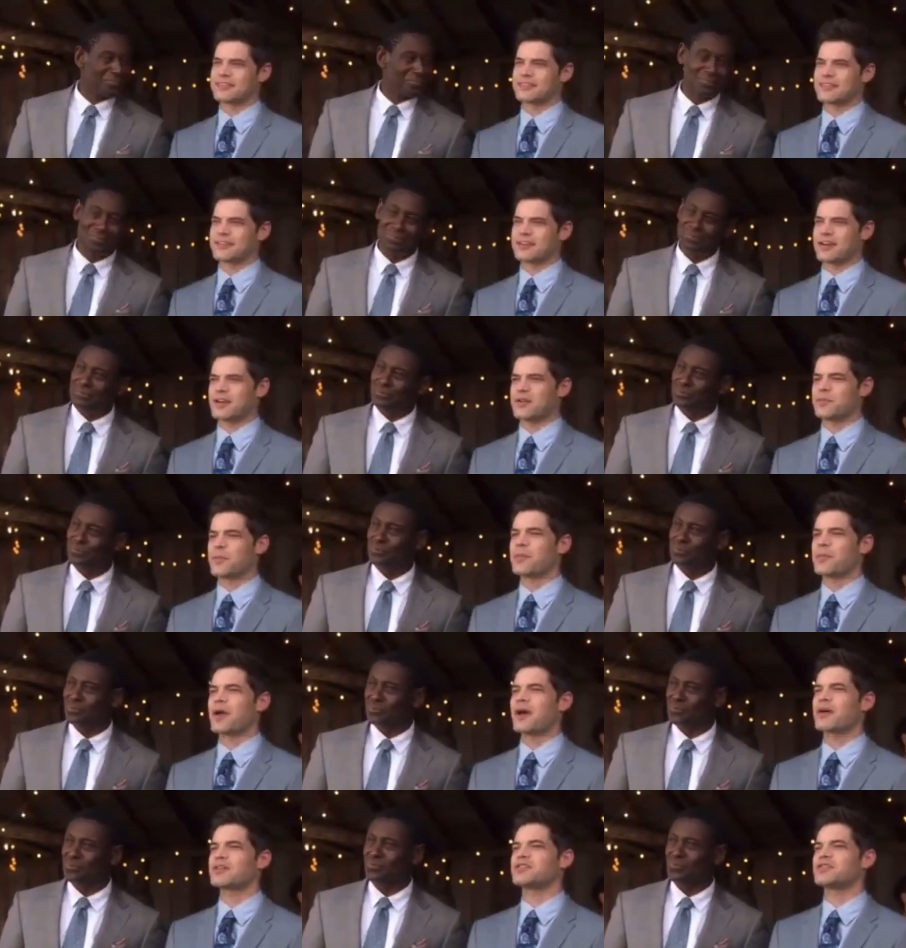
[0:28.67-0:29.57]
Speaker 1: God, you
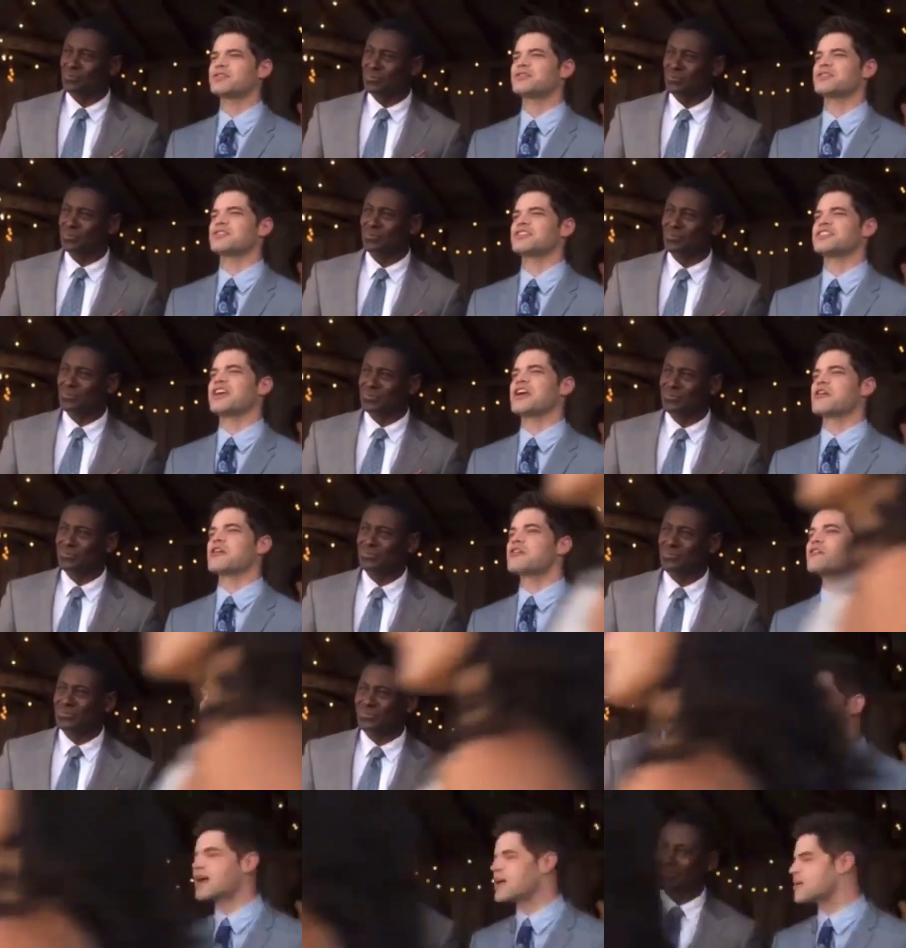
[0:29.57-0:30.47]
remember how she used to
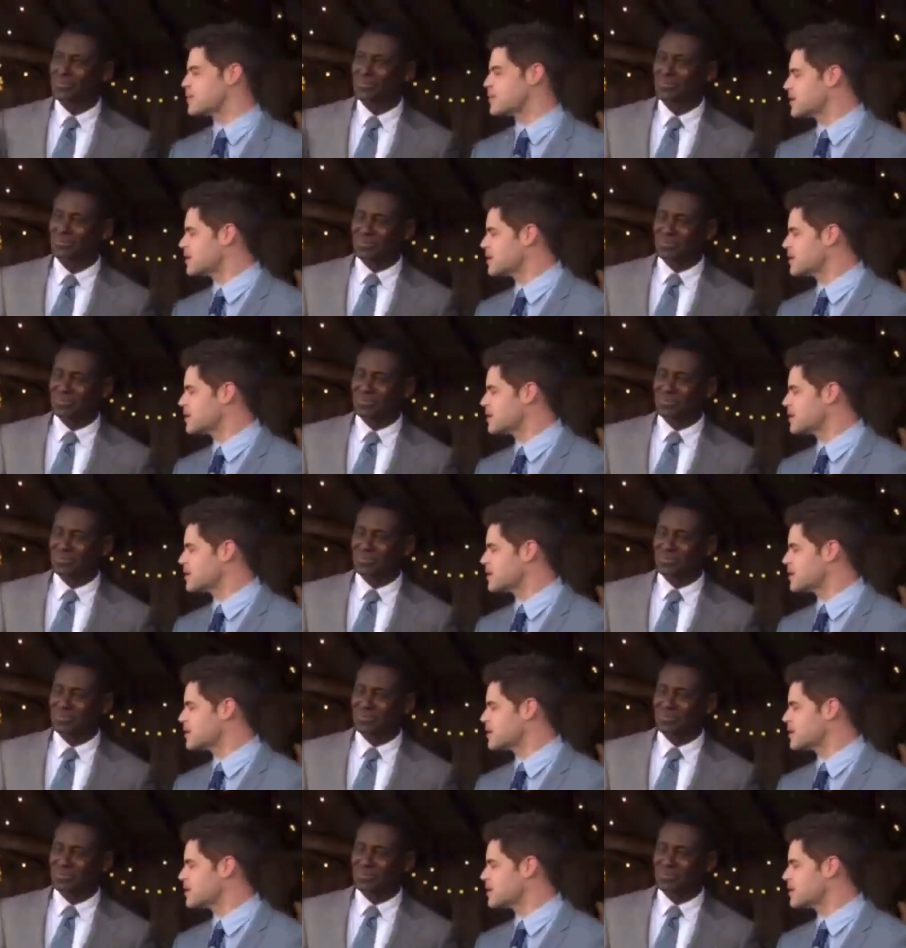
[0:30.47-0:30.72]
terrify me?